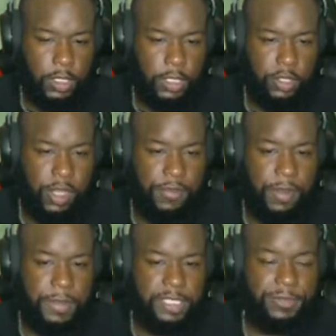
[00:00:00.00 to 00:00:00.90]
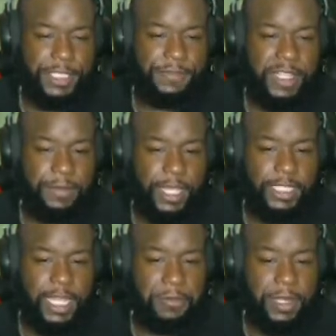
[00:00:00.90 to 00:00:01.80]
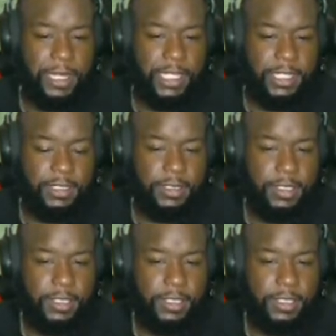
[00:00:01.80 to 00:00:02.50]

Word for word: oh, you over messing with his female. That what it is.